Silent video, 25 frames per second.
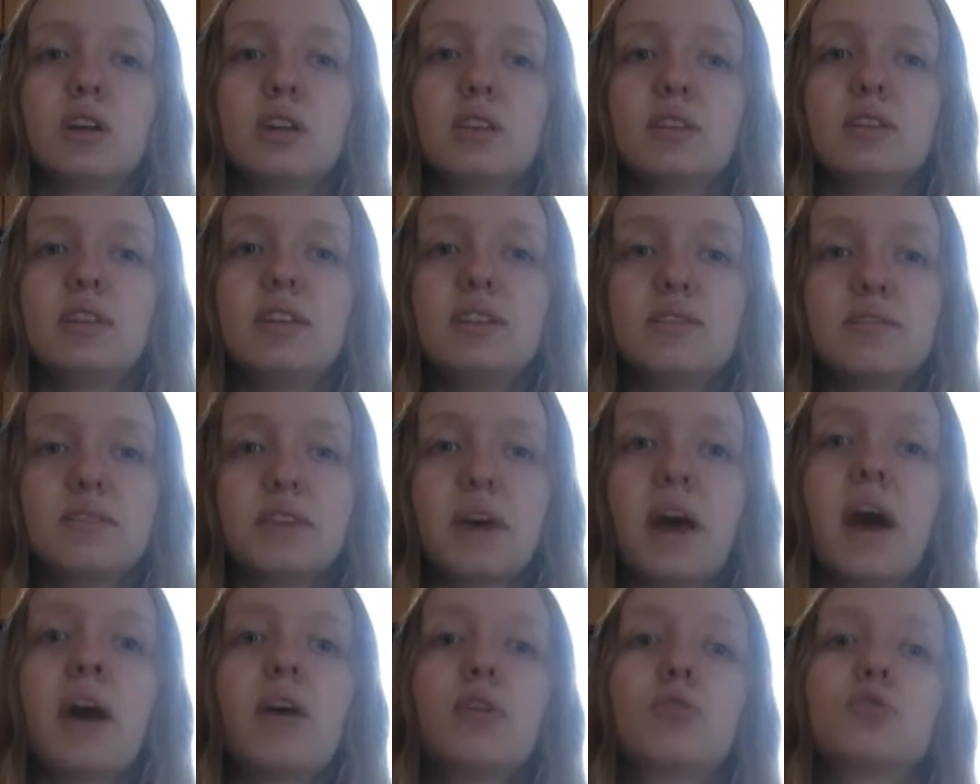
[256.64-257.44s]
leave
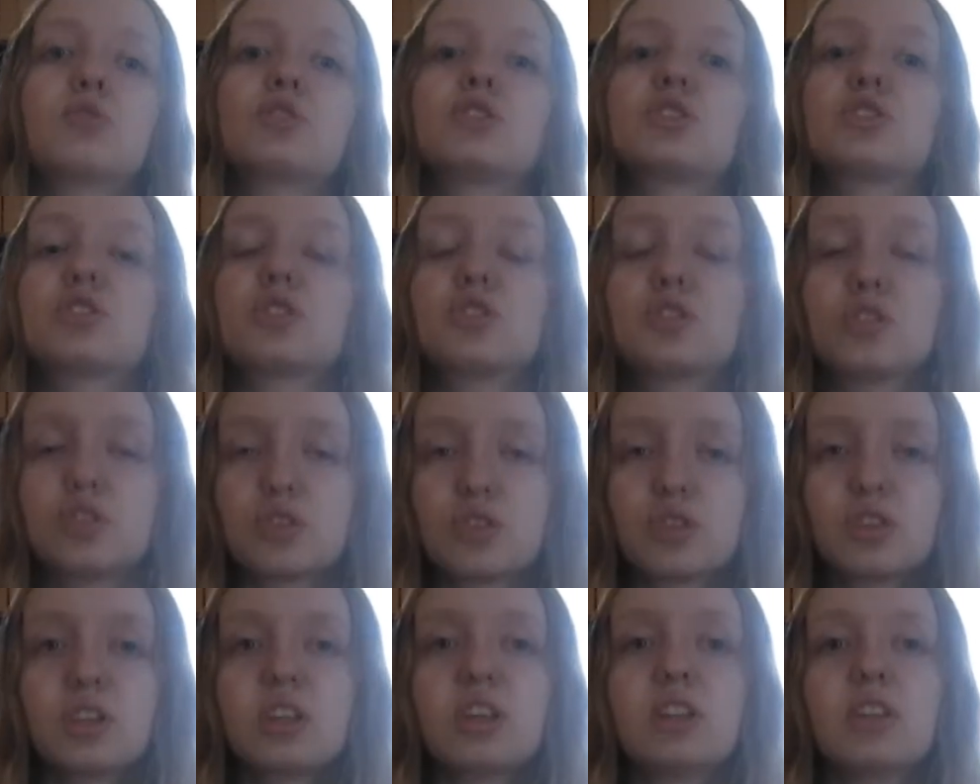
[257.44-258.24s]
the house
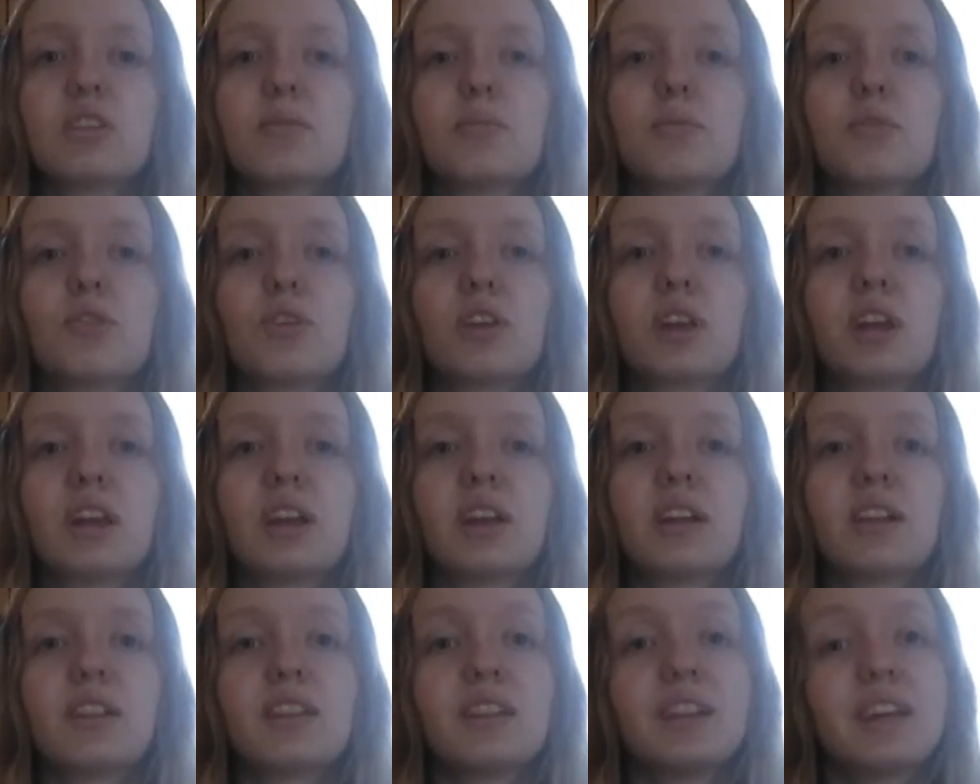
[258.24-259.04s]
early in the
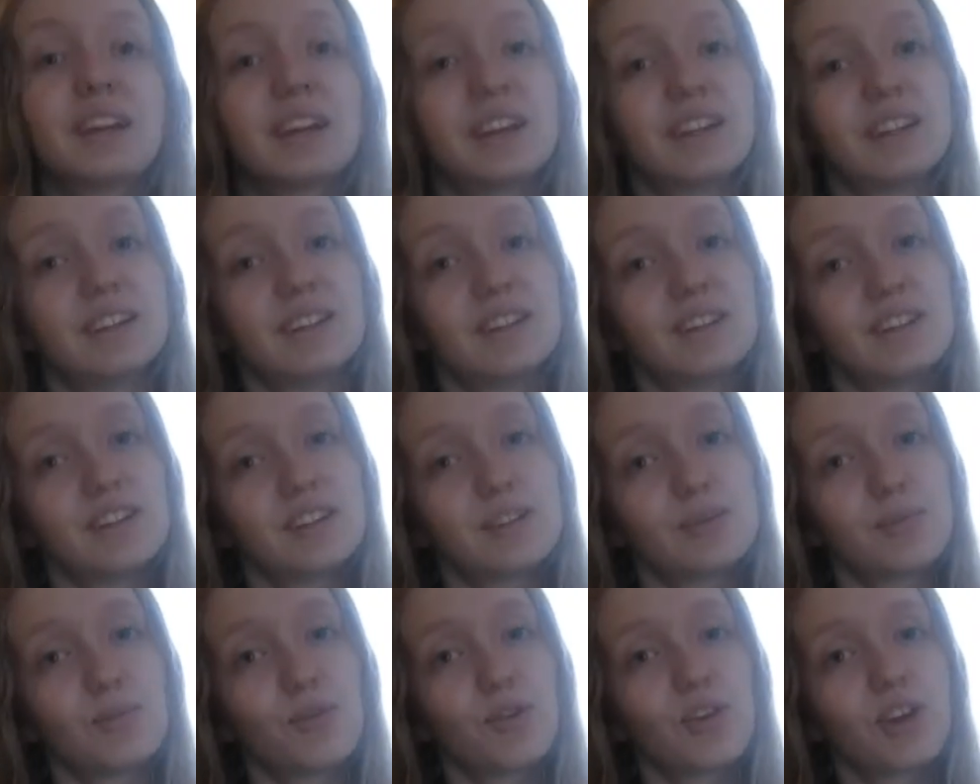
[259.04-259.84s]
morning like I did
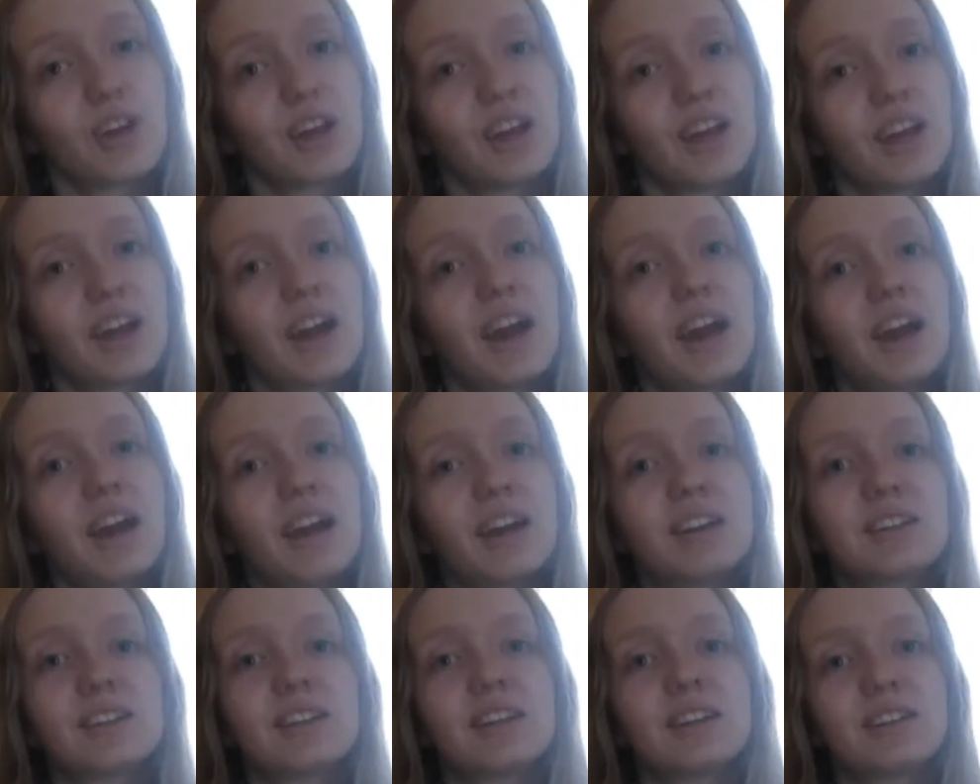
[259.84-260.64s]
this morning. I
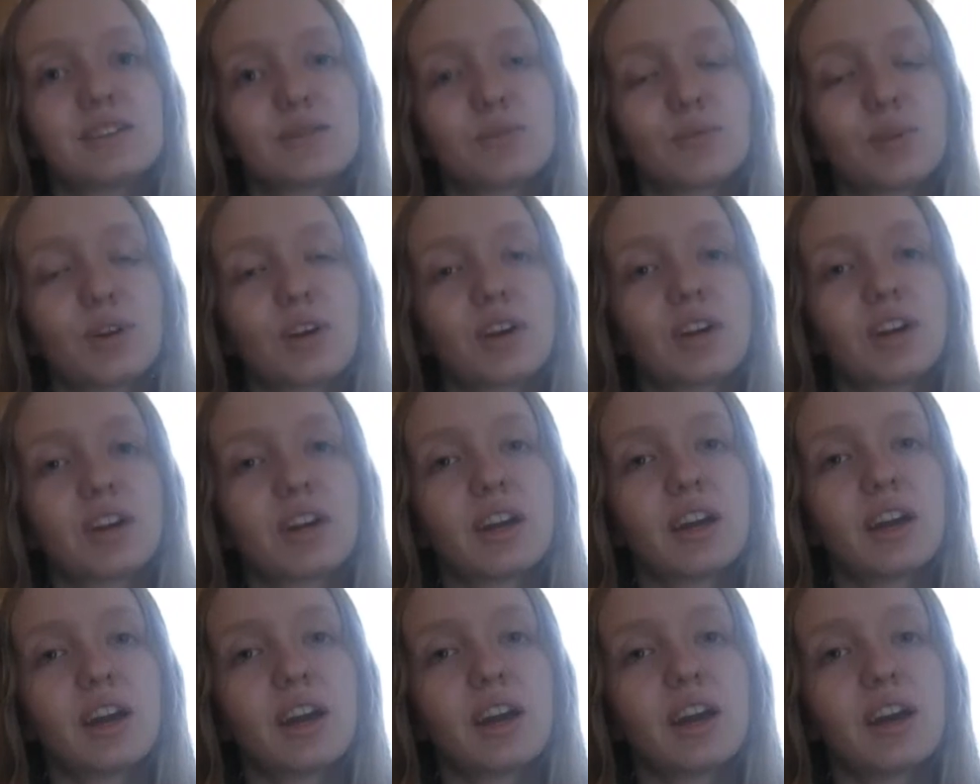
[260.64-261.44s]
had to get to
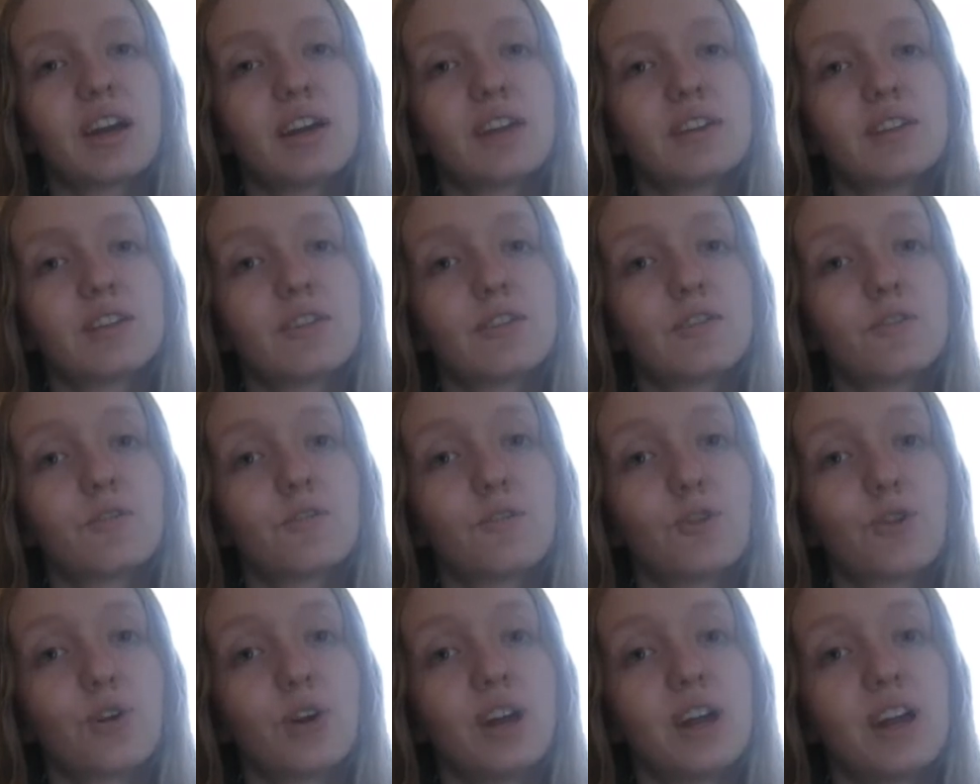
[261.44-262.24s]
work at
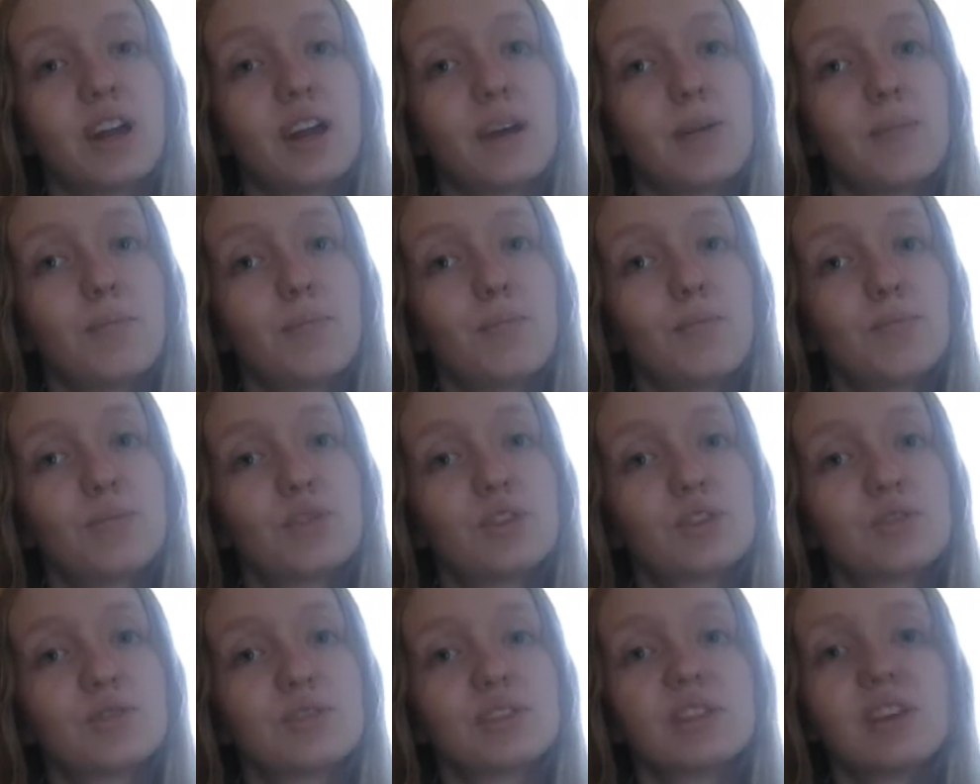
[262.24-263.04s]
4 a.m.,
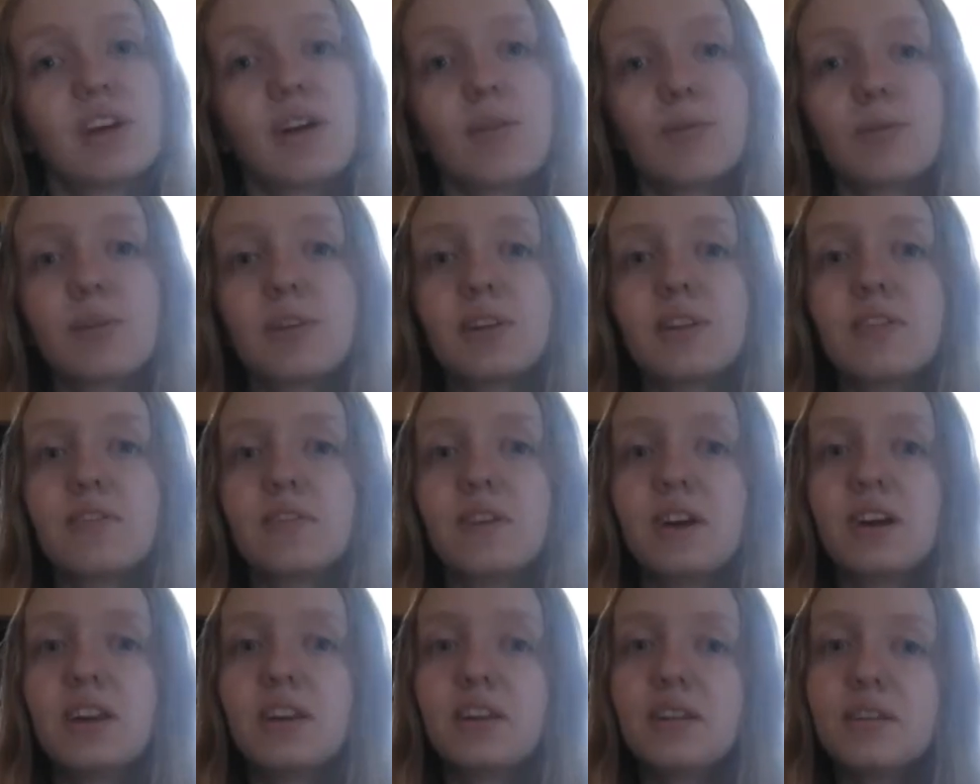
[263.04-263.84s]
which was not really
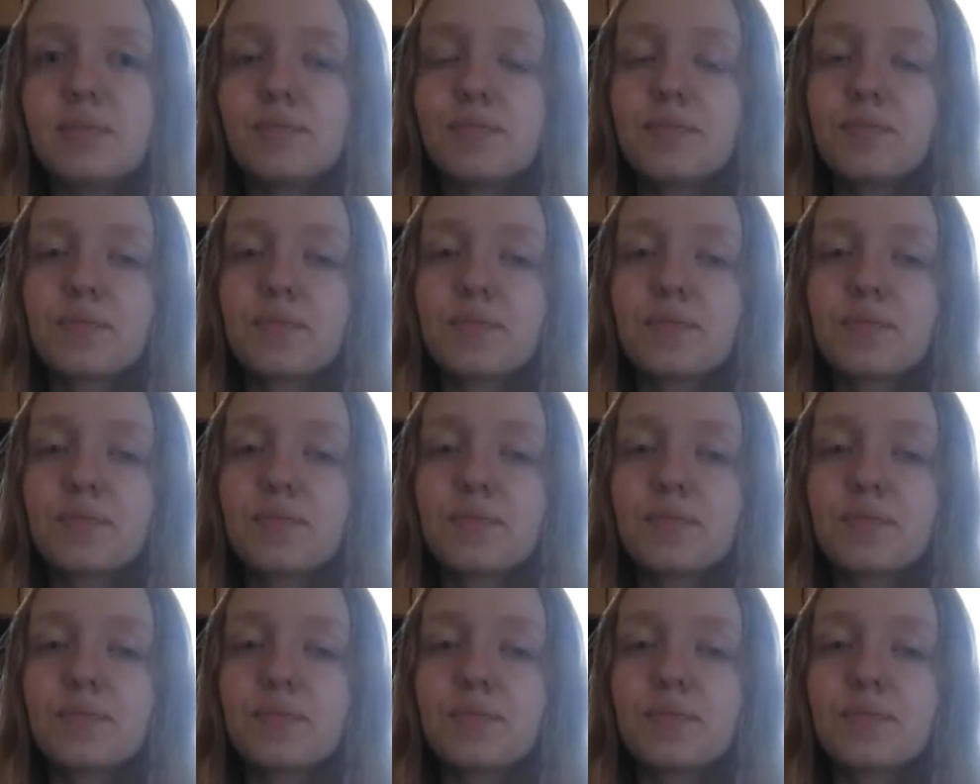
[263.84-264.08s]
fun.